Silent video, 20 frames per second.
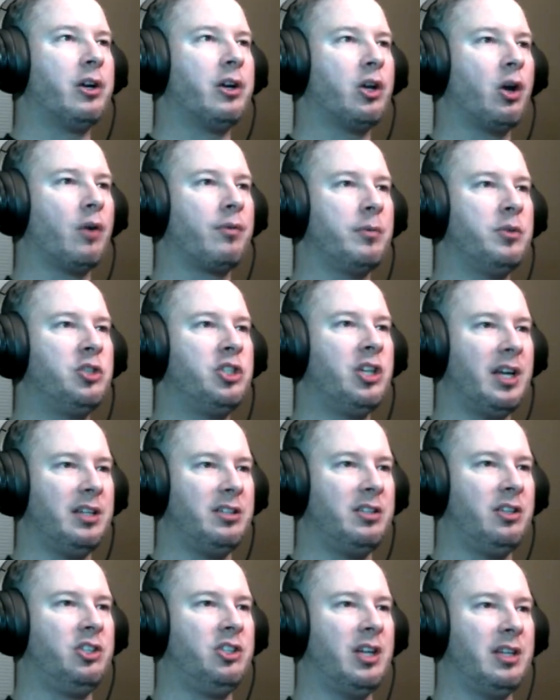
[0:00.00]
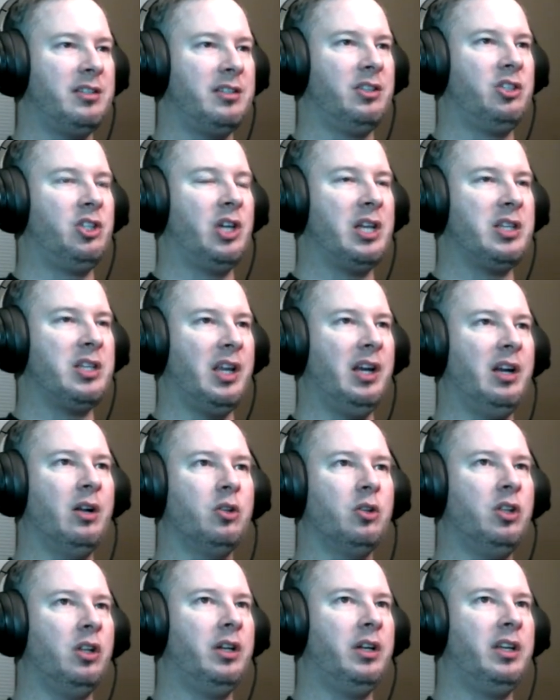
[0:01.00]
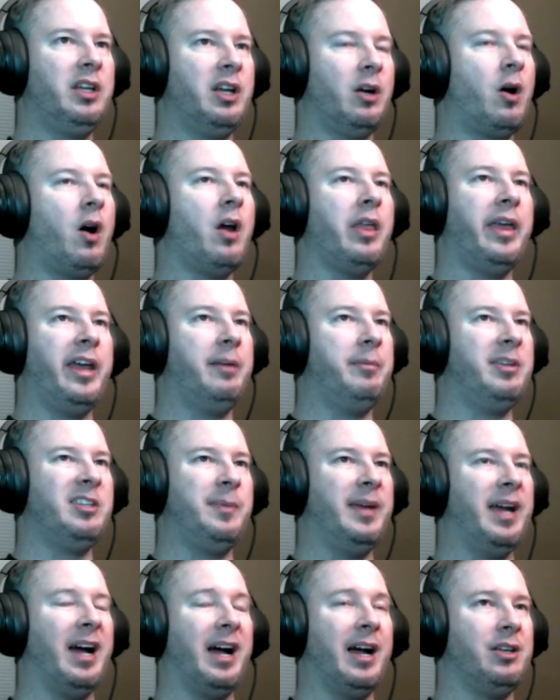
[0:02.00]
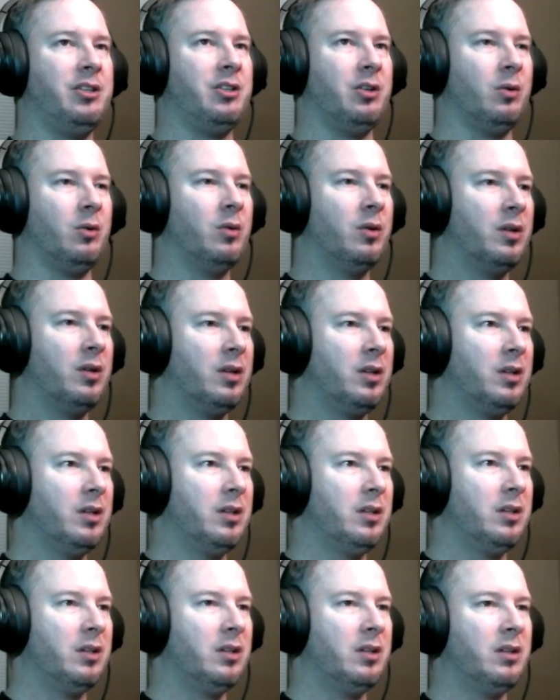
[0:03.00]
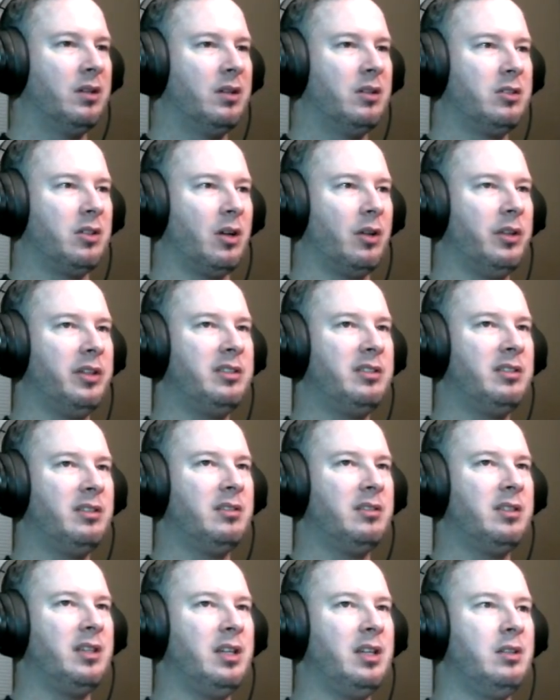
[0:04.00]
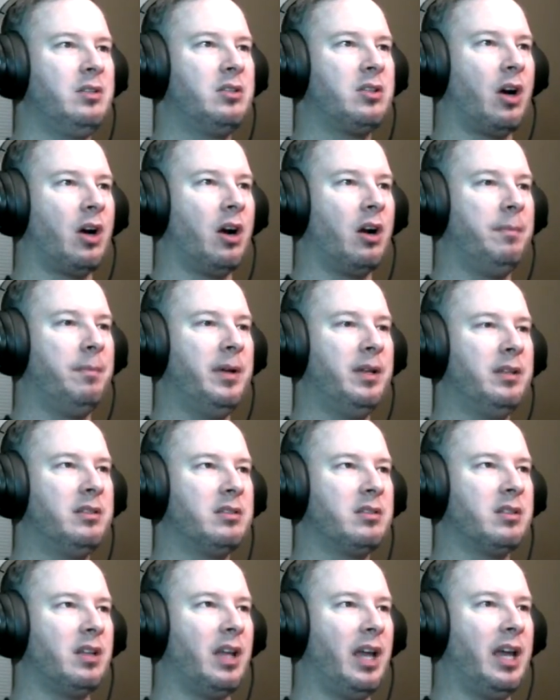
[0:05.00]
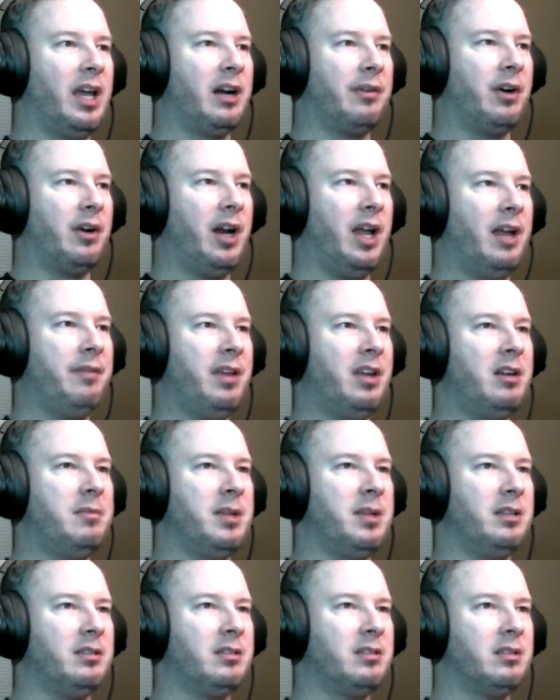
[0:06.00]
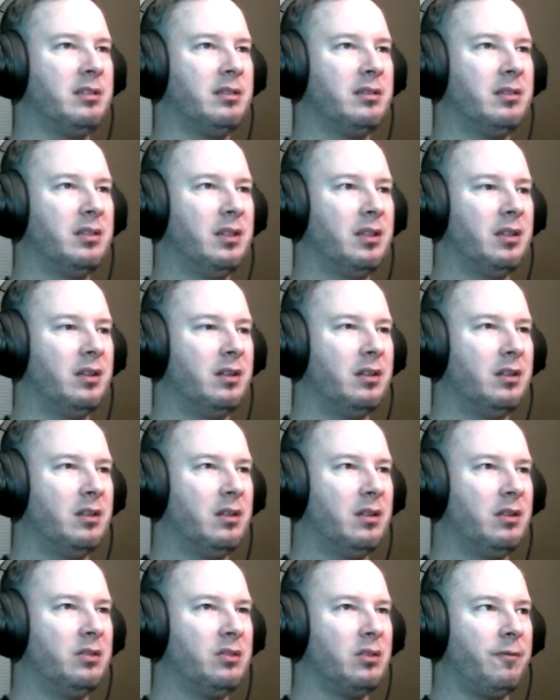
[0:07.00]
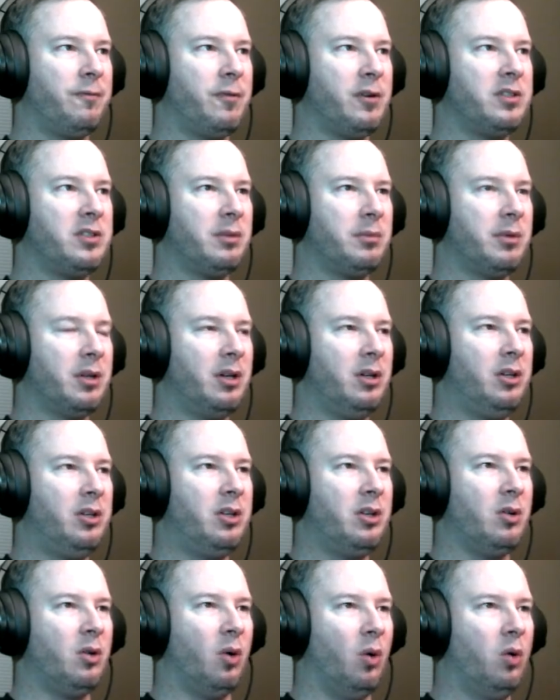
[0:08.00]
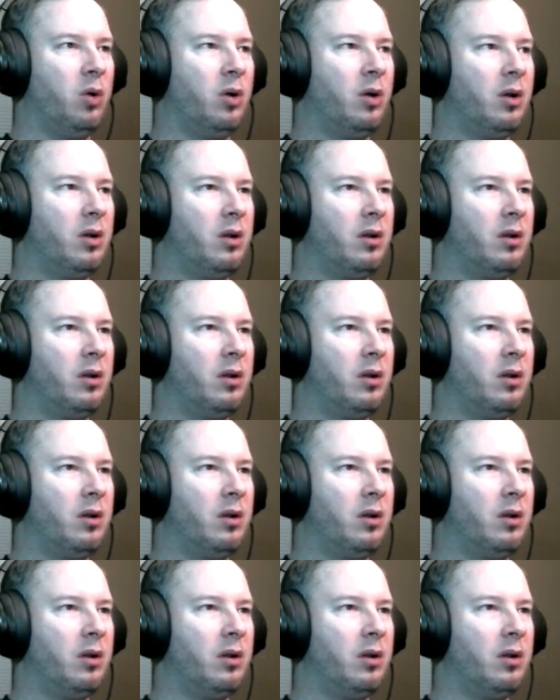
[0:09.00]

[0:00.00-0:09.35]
literally go from chest to chest to chest, and it'll literally kill all the enemies behind you. So this is the tar pits, and I already have enemies. So first thing I'm going to do